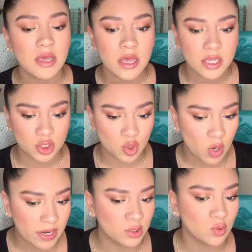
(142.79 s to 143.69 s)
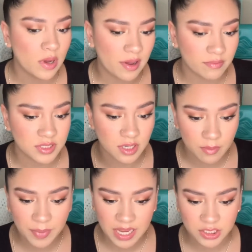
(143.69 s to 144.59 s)
so I do have some
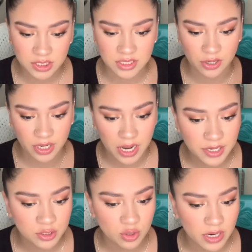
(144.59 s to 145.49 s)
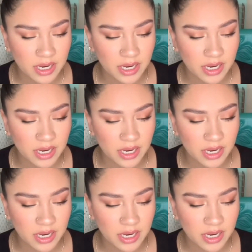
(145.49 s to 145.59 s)
patches that are kind of dry.